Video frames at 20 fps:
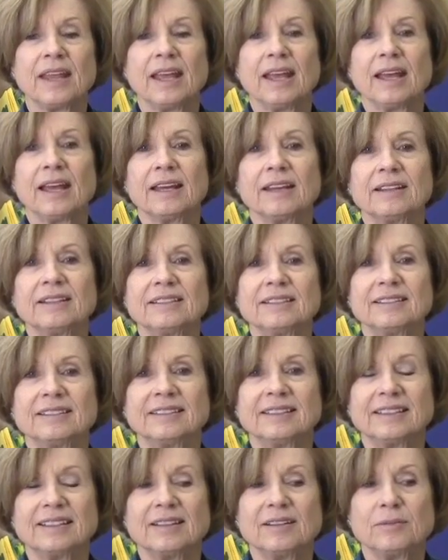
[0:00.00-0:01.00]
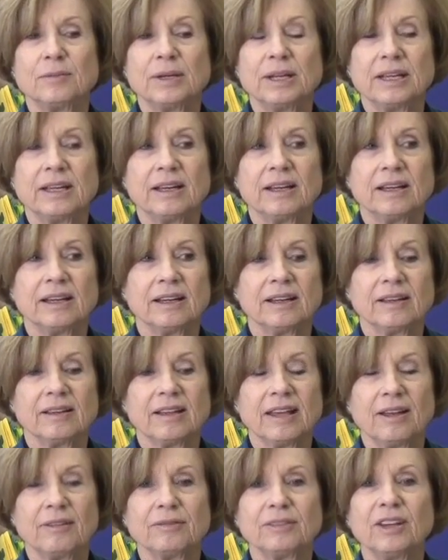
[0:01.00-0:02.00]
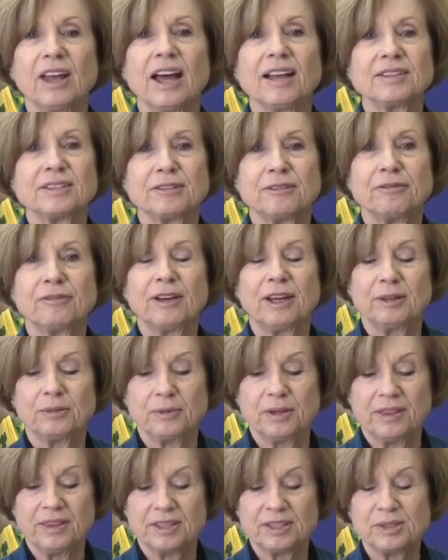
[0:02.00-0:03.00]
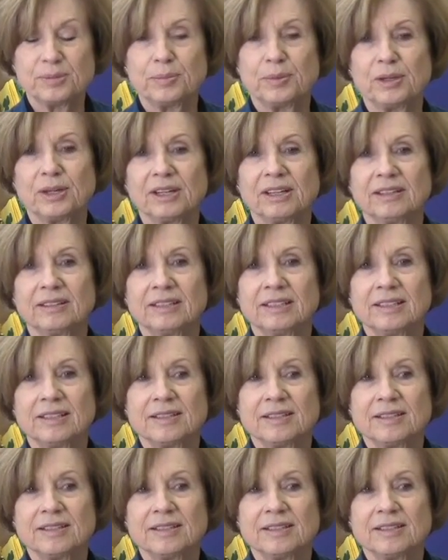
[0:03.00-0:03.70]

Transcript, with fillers: and we uh, have lots of fun with this book.